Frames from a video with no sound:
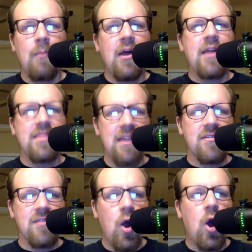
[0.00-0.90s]
like
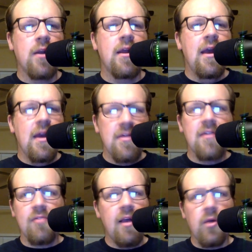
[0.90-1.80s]
this on
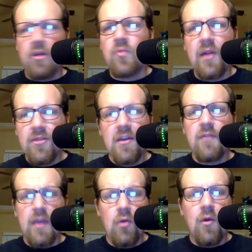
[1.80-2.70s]
this label, because when I think of
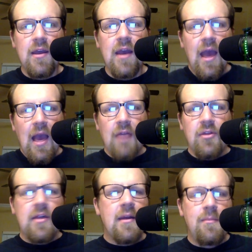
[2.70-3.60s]
Earache, I
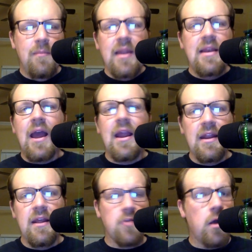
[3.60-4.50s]
think of that
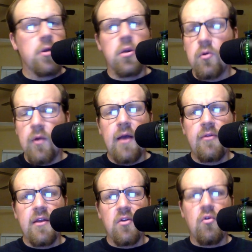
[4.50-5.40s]
mid-90s underground,
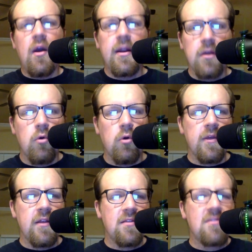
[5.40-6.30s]
that grindcore,
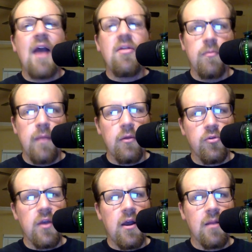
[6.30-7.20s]
that death metal
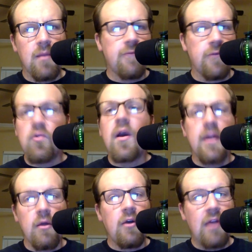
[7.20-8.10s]
sound. I mean, for crying
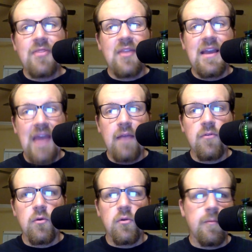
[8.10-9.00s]
out loud, At the
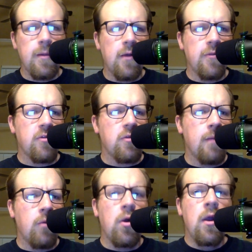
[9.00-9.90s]
Gates used to be on this
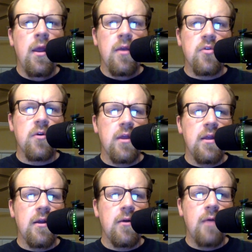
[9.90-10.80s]
label. So,
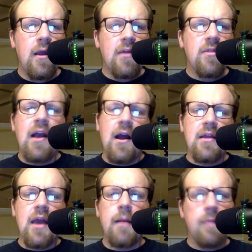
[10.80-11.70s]
the odd
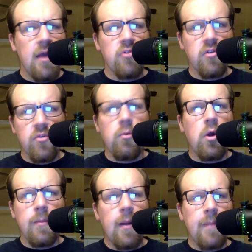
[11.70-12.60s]
combinations
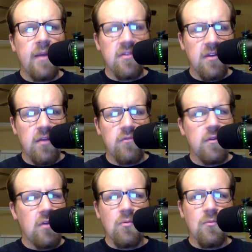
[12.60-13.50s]
brought about by Skindred
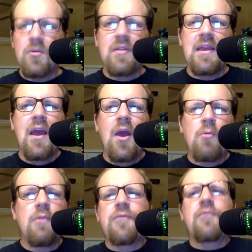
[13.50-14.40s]
don't really
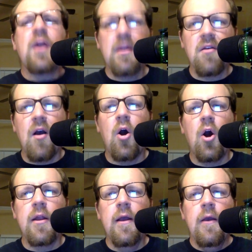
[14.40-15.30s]
reflect
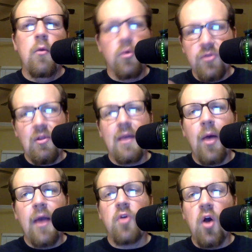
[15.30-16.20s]
on what the label
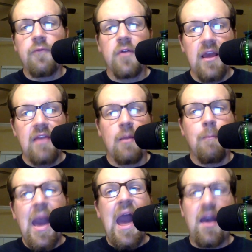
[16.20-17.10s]
has offered in the
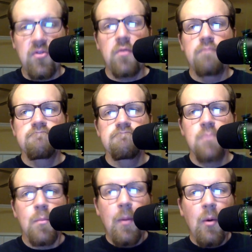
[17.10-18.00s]
past.
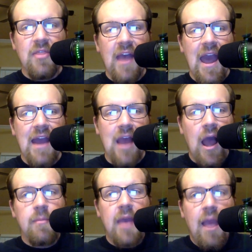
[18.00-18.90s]
But what the heck?
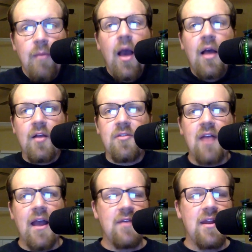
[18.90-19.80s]
I'm game. Let's
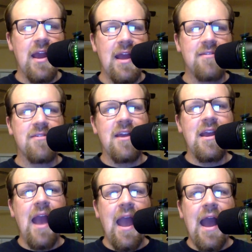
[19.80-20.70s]
dive in and
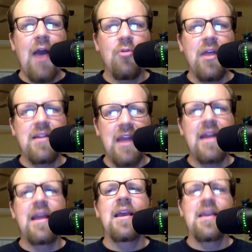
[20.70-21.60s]
see how they
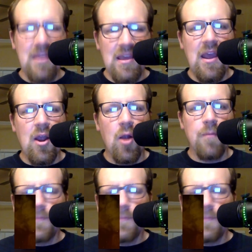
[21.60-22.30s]
did here.